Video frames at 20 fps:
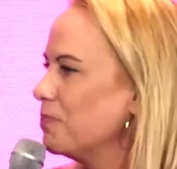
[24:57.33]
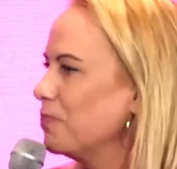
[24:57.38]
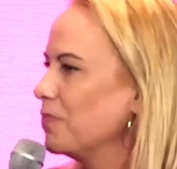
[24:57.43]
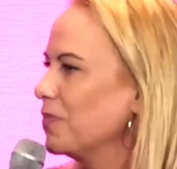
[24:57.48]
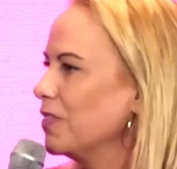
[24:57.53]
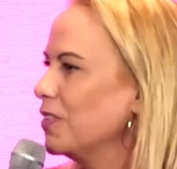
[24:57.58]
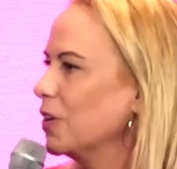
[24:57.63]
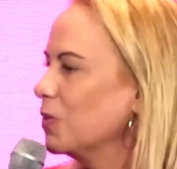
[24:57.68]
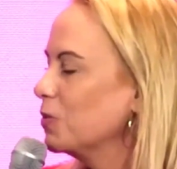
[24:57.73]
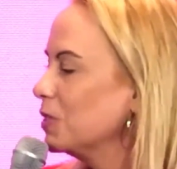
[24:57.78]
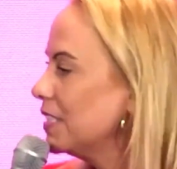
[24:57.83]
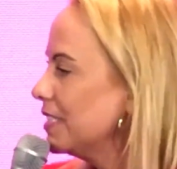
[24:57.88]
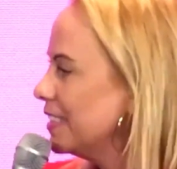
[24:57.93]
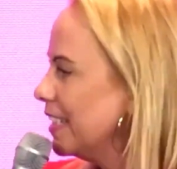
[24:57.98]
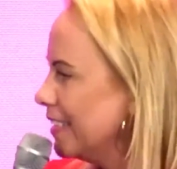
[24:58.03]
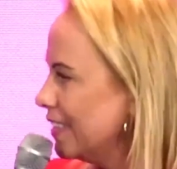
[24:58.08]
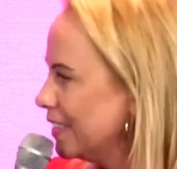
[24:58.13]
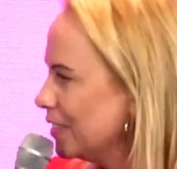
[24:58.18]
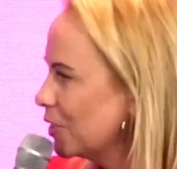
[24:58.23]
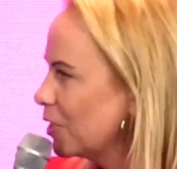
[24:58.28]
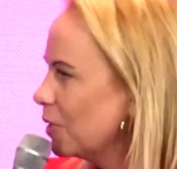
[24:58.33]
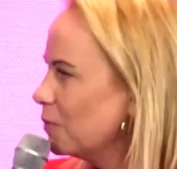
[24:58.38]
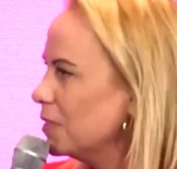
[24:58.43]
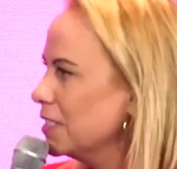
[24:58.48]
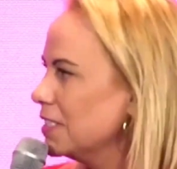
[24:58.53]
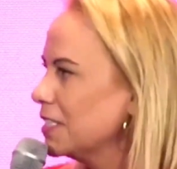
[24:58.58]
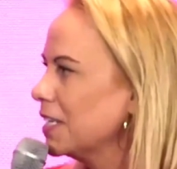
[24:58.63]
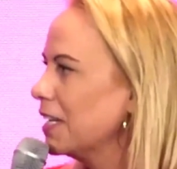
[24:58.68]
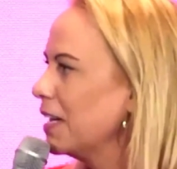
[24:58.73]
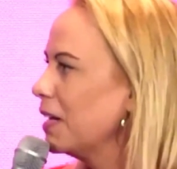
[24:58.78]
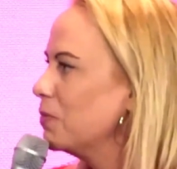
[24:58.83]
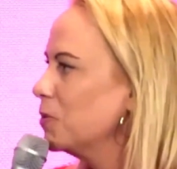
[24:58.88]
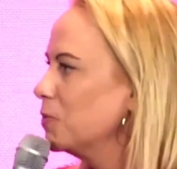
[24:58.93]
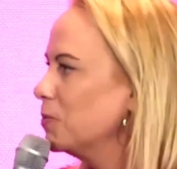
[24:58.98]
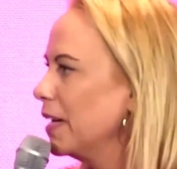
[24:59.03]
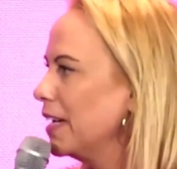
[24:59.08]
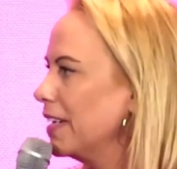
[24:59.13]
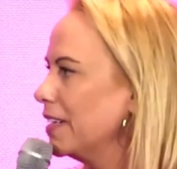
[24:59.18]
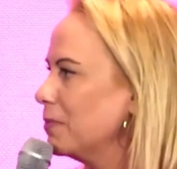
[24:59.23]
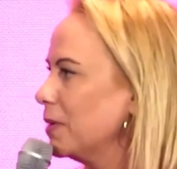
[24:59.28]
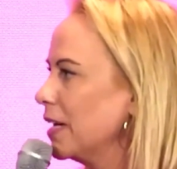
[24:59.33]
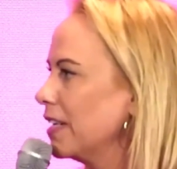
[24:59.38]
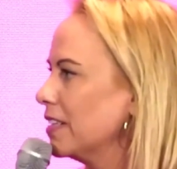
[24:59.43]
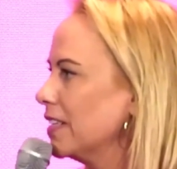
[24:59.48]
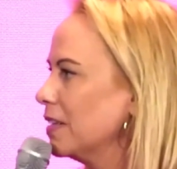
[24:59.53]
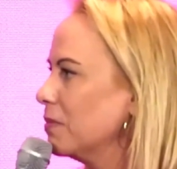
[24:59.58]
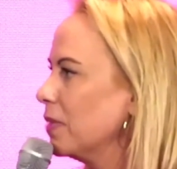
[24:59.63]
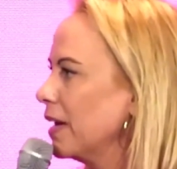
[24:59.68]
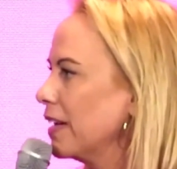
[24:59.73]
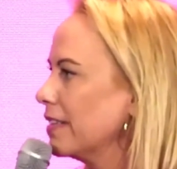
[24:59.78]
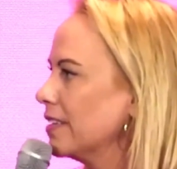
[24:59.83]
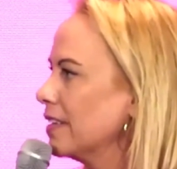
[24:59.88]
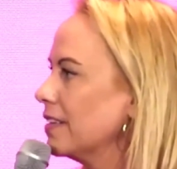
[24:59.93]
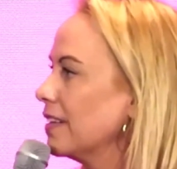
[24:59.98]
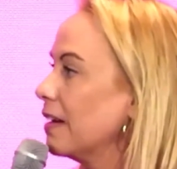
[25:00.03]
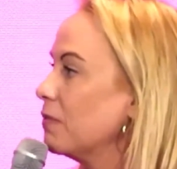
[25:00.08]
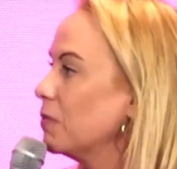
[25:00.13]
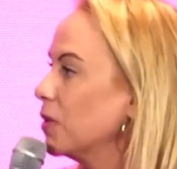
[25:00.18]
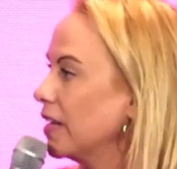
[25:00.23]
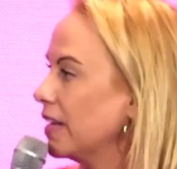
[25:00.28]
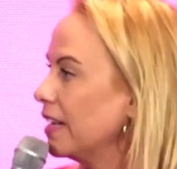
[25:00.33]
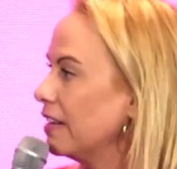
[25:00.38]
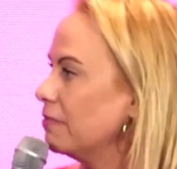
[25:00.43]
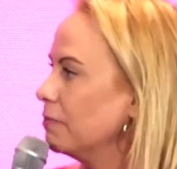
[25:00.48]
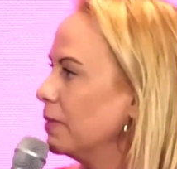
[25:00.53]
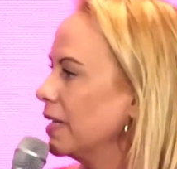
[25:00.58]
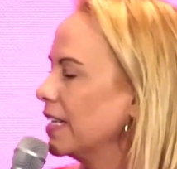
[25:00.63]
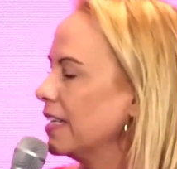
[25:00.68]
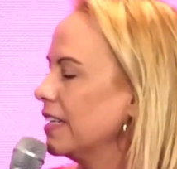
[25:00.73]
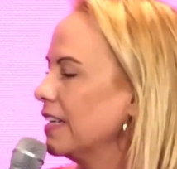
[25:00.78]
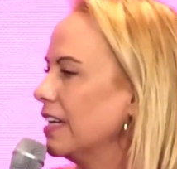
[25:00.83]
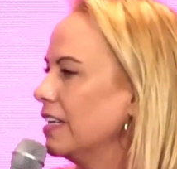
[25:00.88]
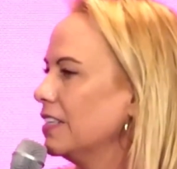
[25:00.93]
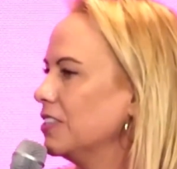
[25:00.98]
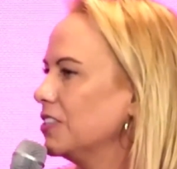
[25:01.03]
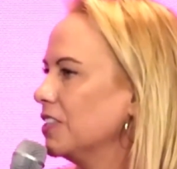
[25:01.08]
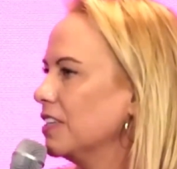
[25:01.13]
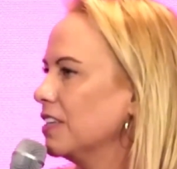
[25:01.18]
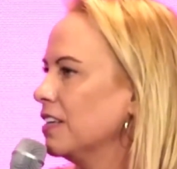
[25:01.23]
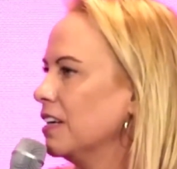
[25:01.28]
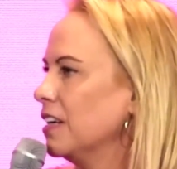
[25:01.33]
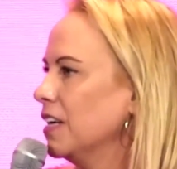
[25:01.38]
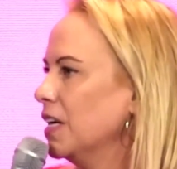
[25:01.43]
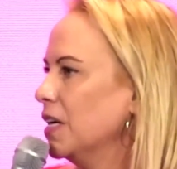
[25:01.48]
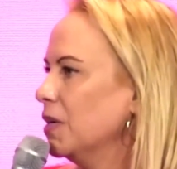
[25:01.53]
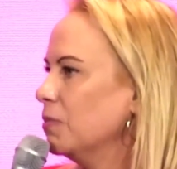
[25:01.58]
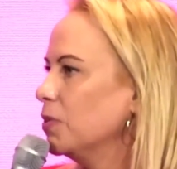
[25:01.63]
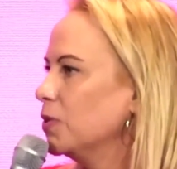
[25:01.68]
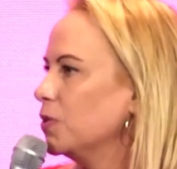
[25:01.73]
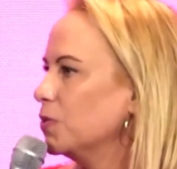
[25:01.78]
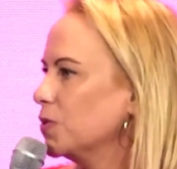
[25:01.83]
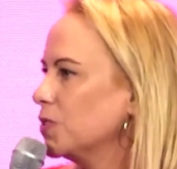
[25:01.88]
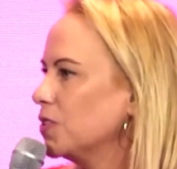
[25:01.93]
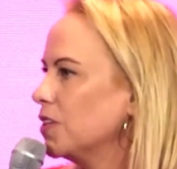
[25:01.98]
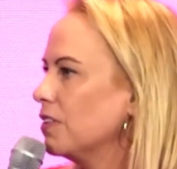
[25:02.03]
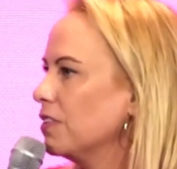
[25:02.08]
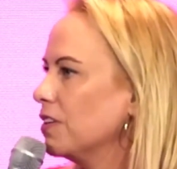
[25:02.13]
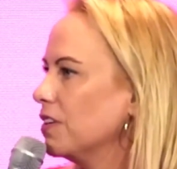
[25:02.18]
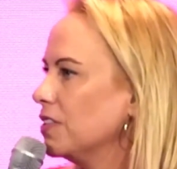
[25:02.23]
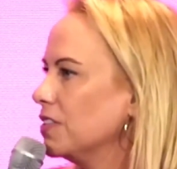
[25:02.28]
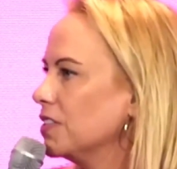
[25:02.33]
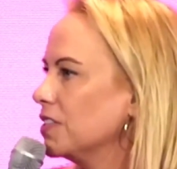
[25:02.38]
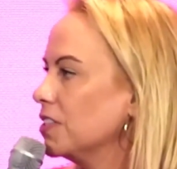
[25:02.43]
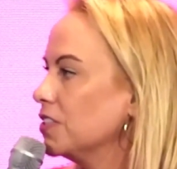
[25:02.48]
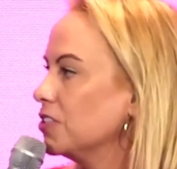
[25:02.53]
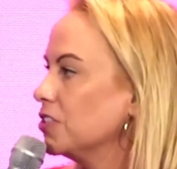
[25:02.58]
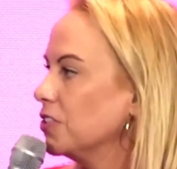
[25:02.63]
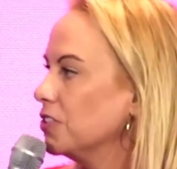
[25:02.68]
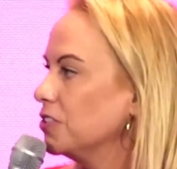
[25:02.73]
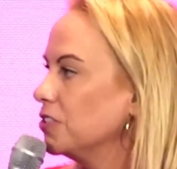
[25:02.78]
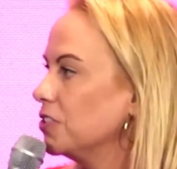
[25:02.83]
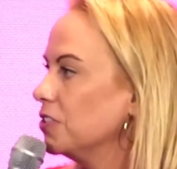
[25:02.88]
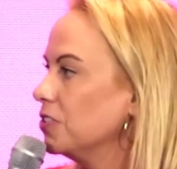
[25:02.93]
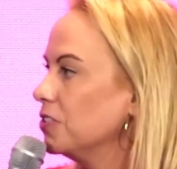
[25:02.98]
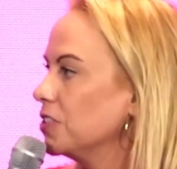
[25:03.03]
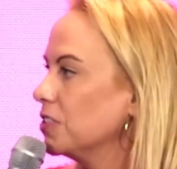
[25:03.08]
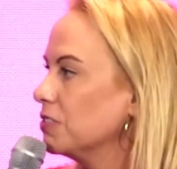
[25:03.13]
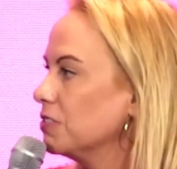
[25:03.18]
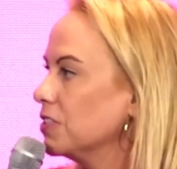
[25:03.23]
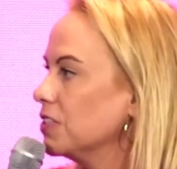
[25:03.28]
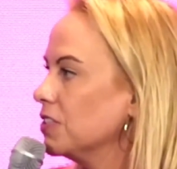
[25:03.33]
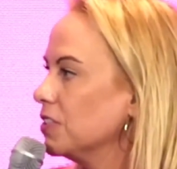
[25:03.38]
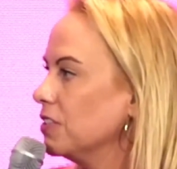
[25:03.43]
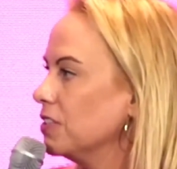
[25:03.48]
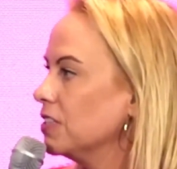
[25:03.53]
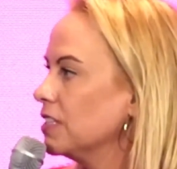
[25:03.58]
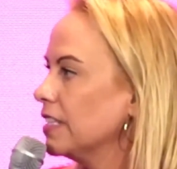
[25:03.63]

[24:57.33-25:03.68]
notwithstanding the comments that Albert made about the impact that that might have back in Asia, but also those that choose to return to